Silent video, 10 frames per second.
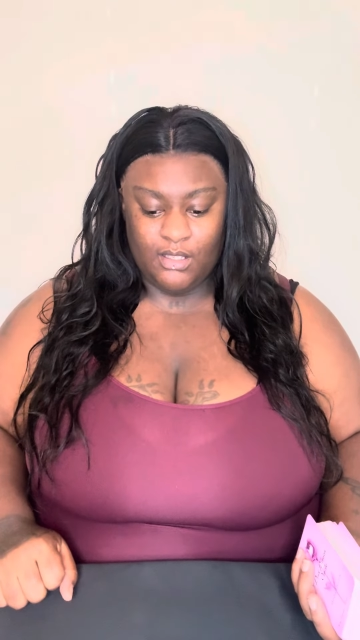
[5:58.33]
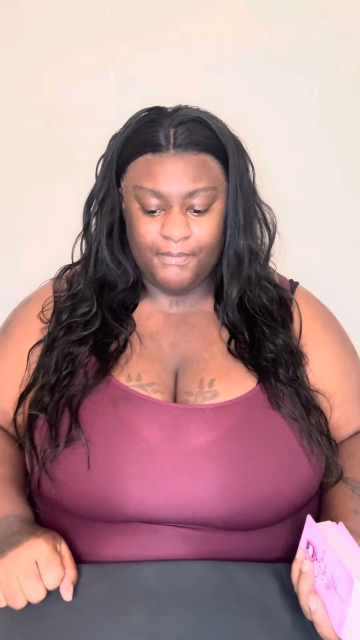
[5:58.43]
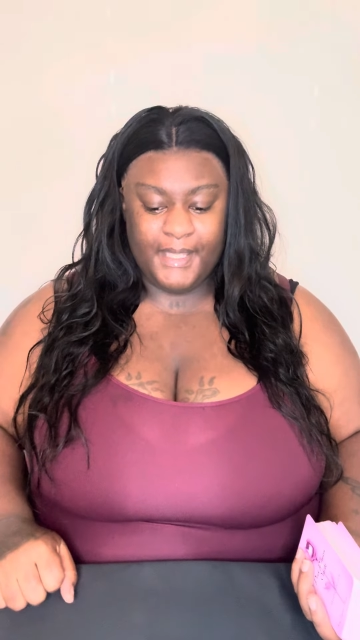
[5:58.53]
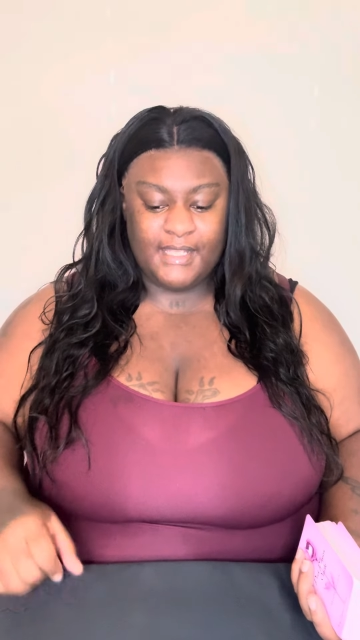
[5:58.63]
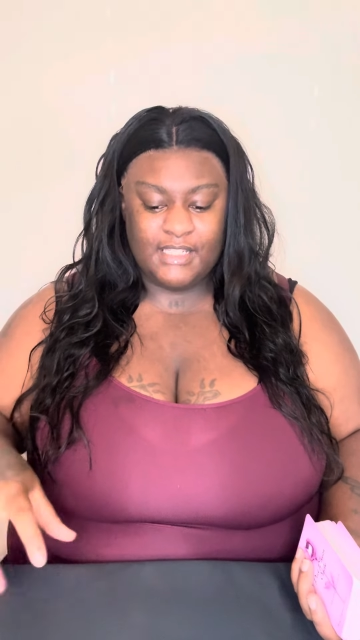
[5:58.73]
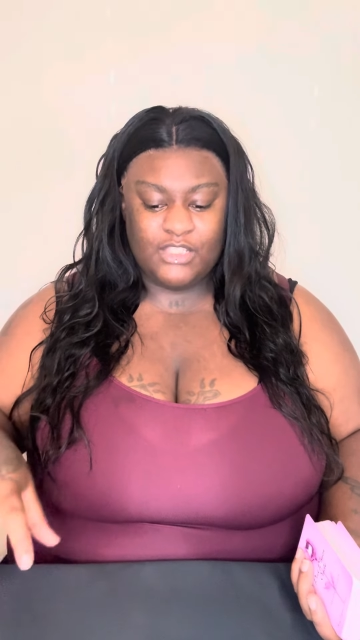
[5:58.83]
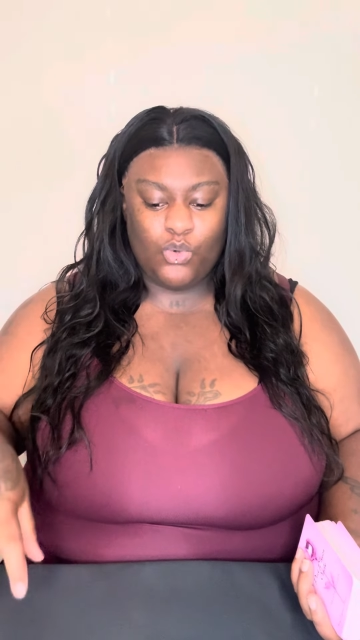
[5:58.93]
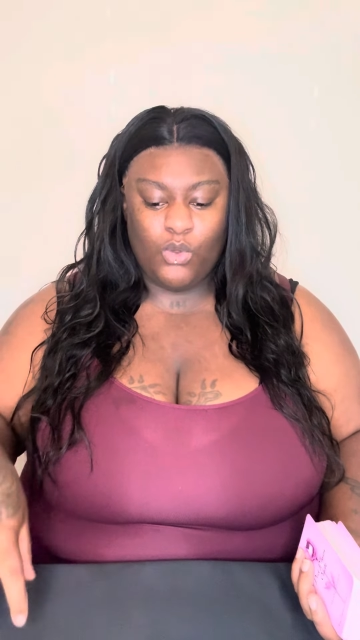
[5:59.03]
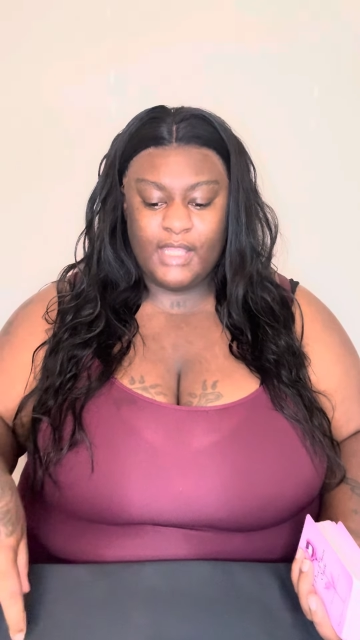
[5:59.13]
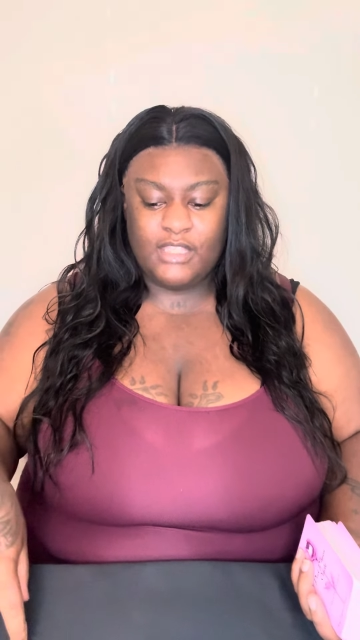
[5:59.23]
because
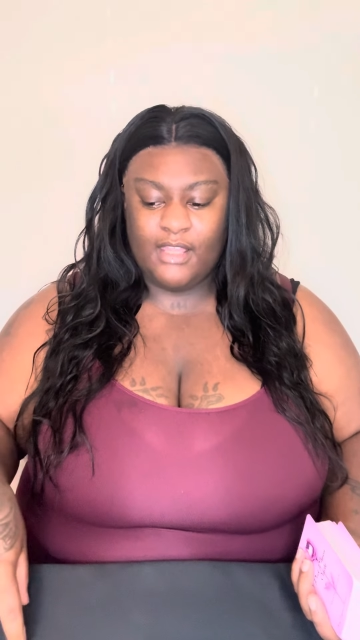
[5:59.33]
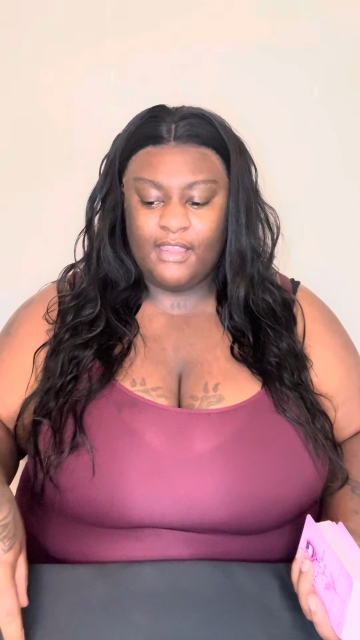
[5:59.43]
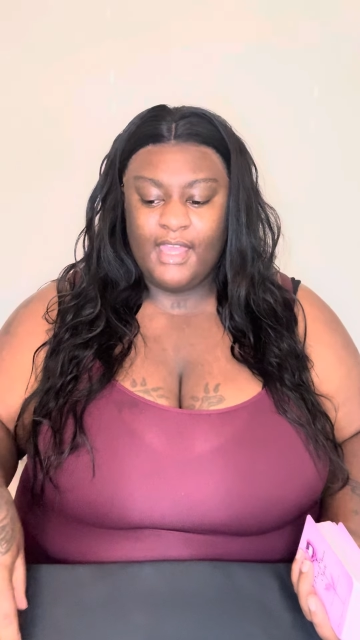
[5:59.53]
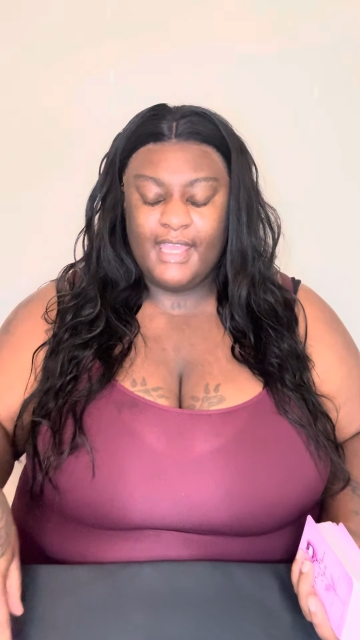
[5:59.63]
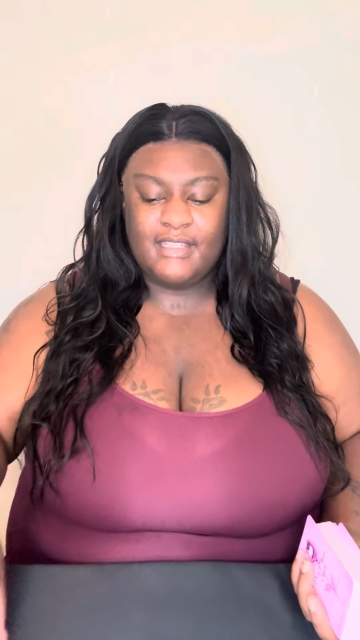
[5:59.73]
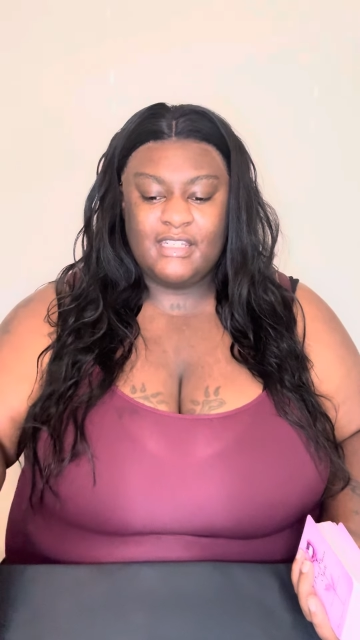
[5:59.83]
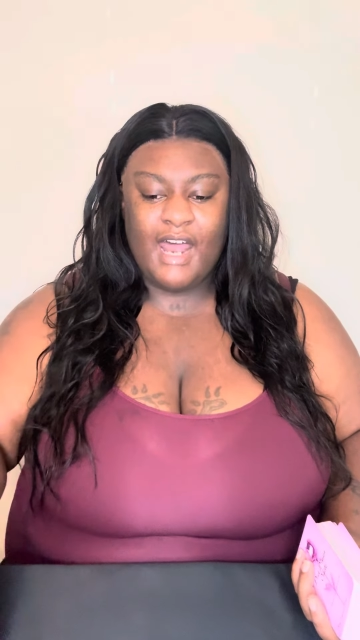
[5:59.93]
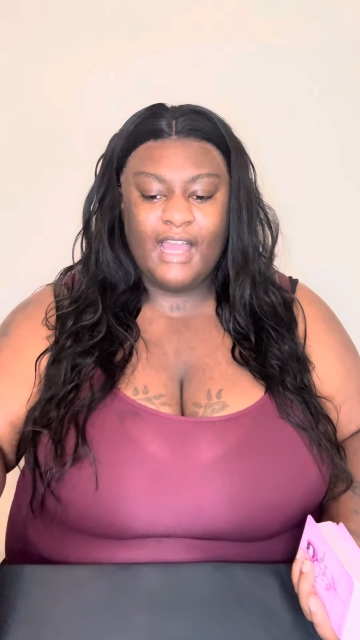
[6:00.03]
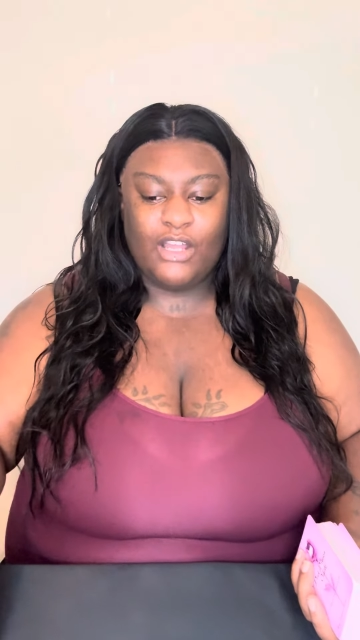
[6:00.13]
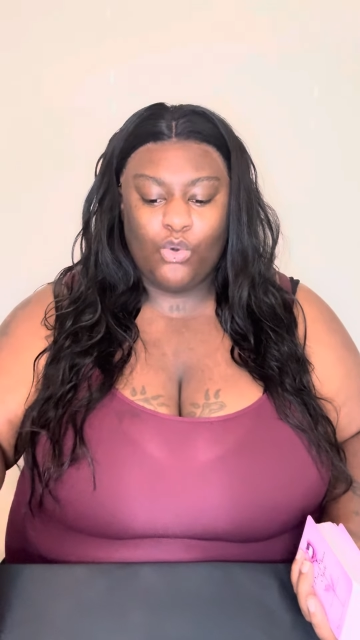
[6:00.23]
it's
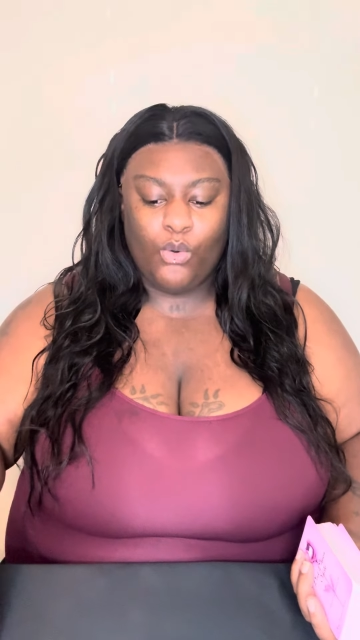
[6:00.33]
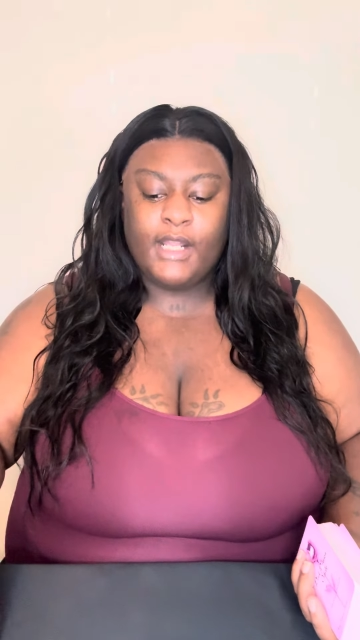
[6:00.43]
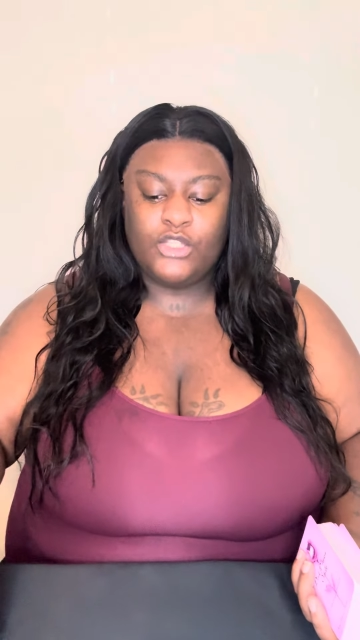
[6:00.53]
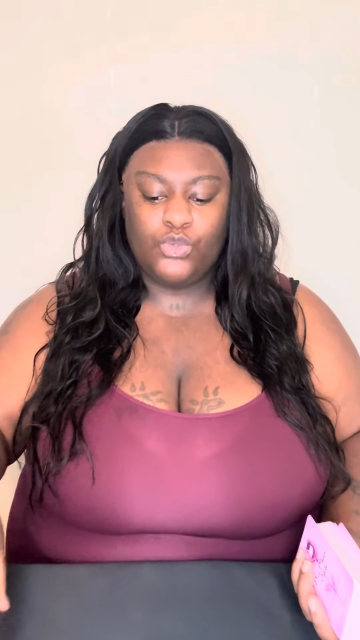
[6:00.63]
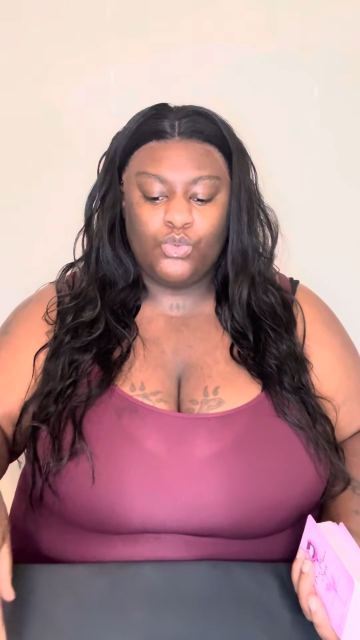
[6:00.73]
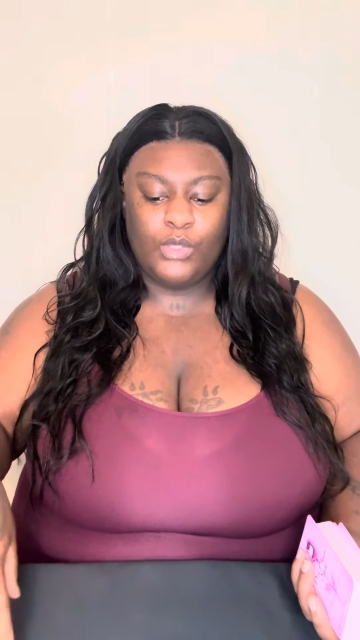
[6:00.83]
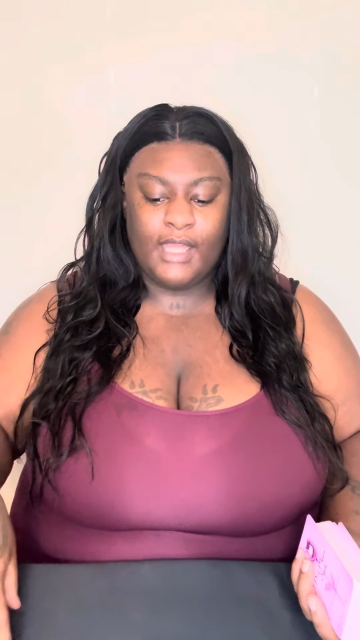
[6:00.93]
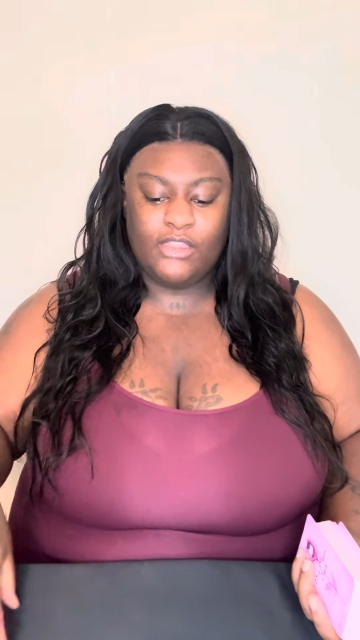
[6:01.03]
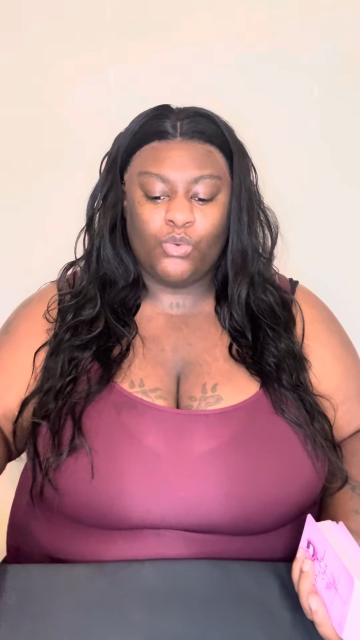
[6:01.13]
not going to get the